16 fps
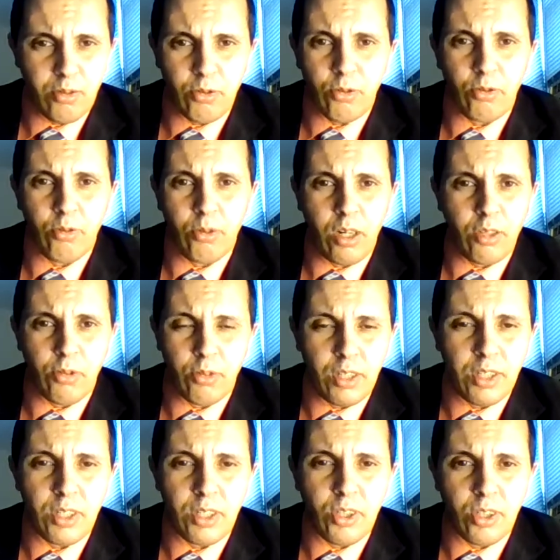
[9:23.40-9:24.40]
two other
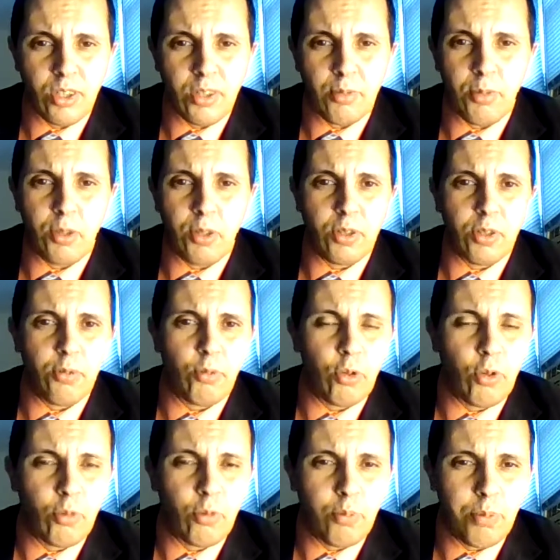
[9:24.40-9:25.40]
editions, because if we
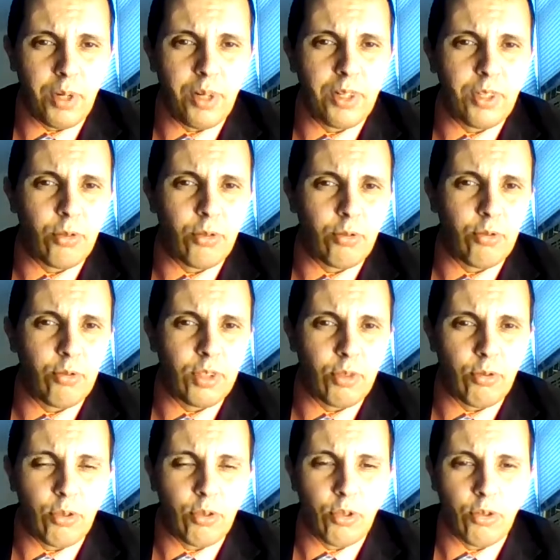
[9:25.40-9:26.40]
compare it to the
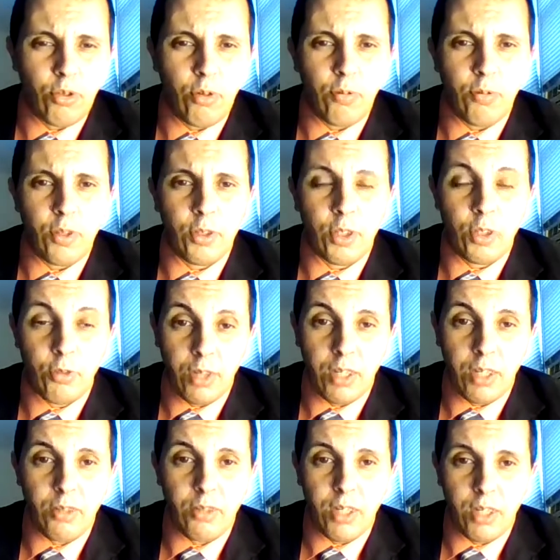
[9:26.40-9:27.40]
situation of the
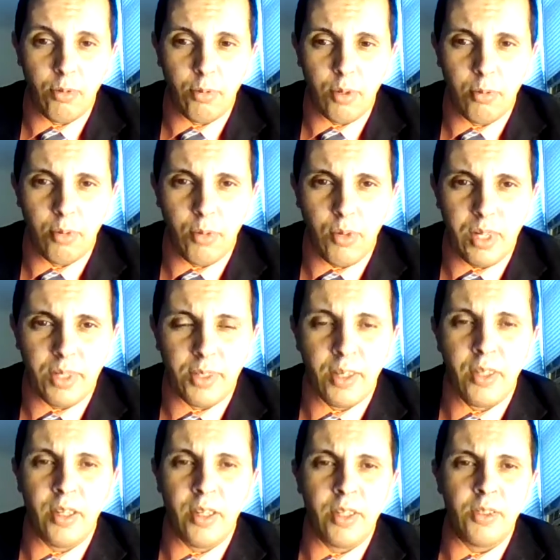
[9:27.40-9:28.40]
United Arab
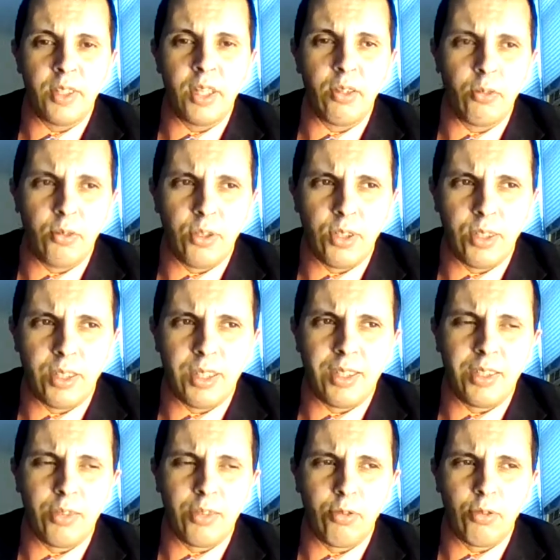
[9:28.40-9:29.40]
Emirates that hosted
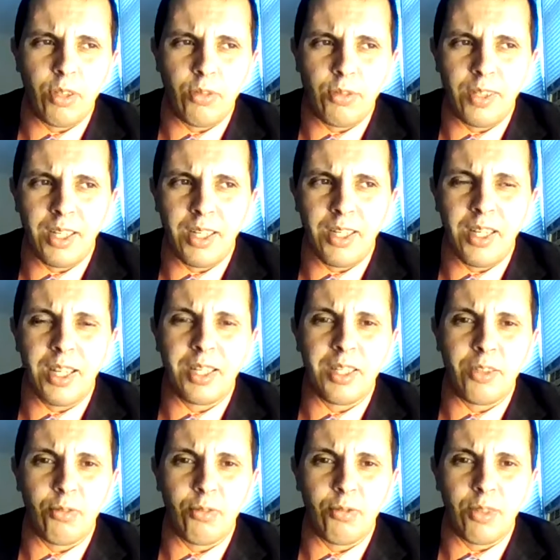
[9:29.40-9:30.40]
it in 2009
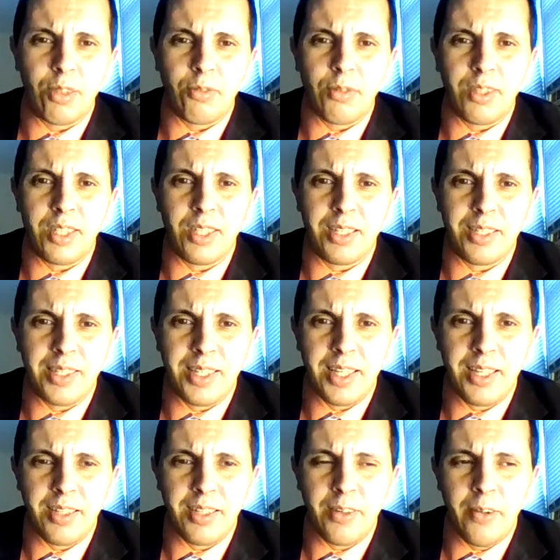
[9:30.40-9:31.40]
and
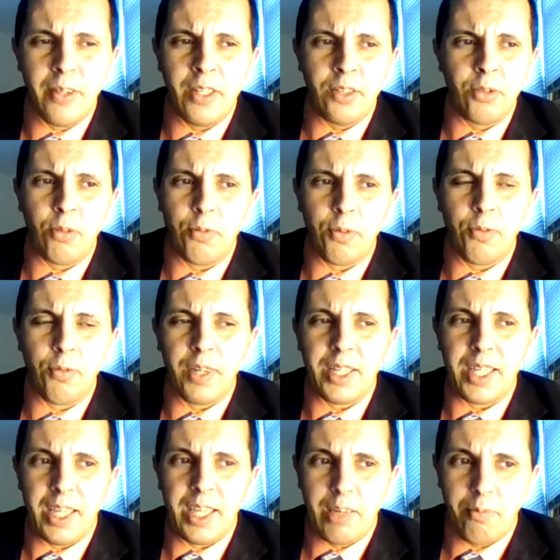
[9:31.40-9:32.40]
2010, the
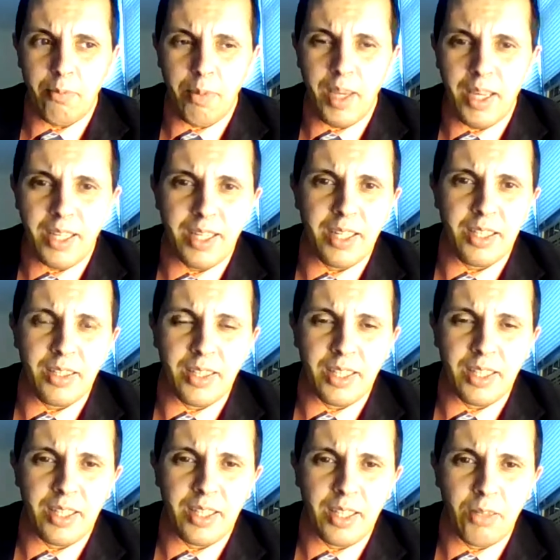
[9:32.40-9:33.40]
FIFA came back and
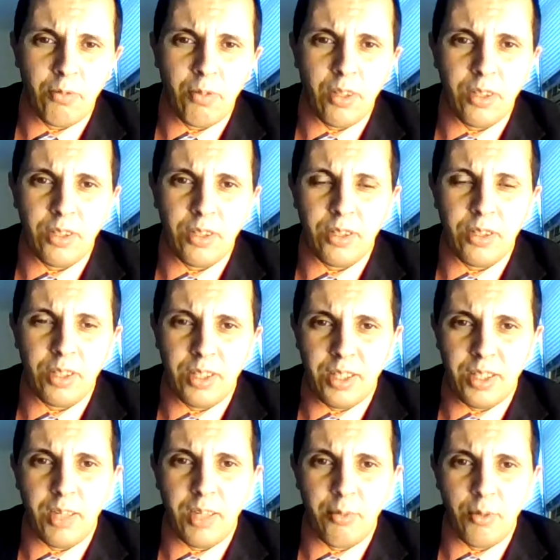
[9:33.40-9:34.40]
awarded
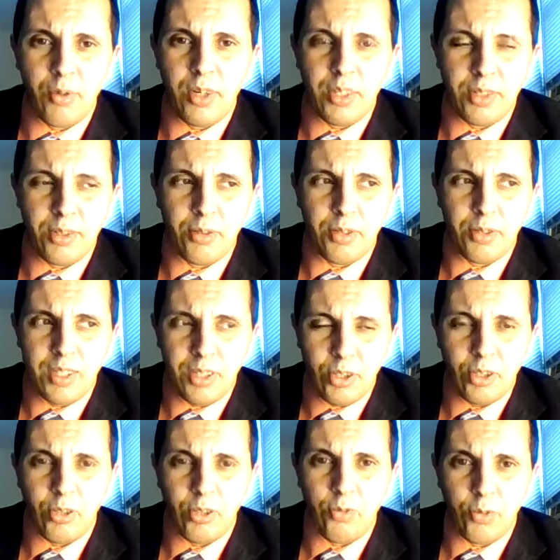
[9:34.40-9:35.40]
the Emirates the
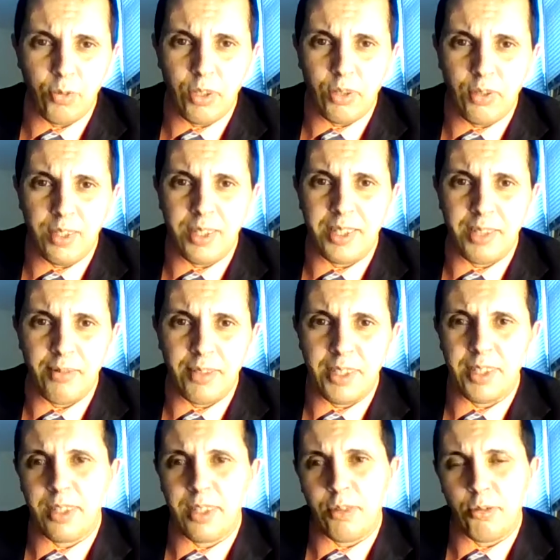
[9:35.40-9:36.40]
edition of
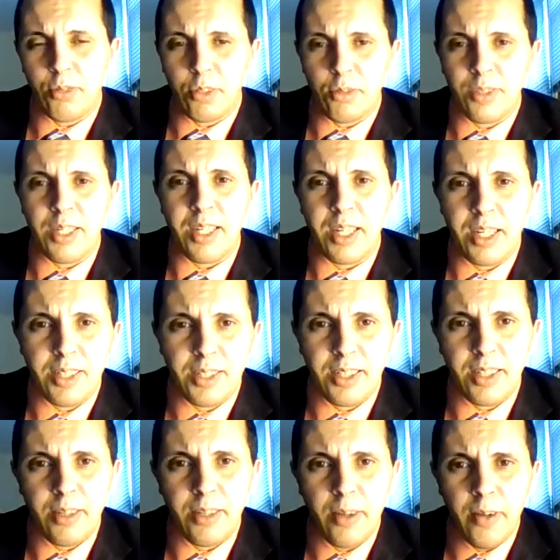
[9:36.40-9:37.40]
2017 and
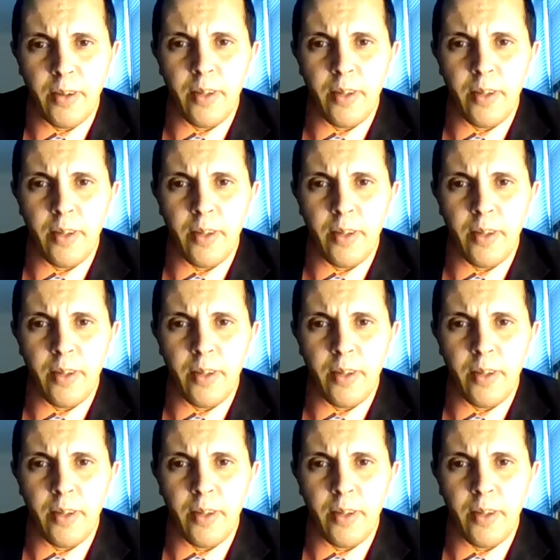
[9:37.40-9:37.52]
2018.